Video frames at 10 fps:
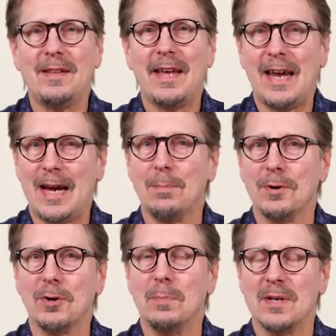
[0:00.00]
the
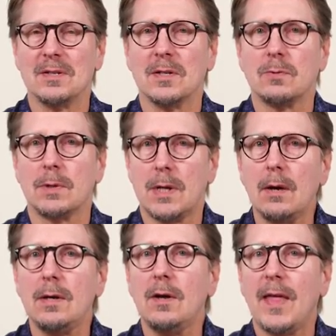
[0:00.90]
hamburger business will tell
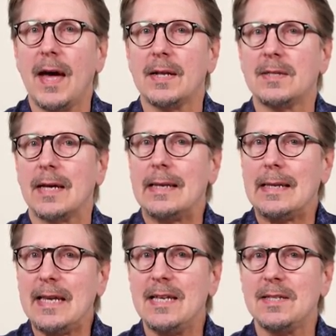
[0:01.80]
you that it's at
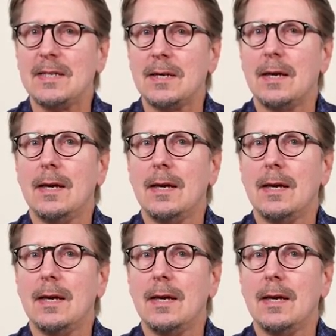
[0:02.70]
least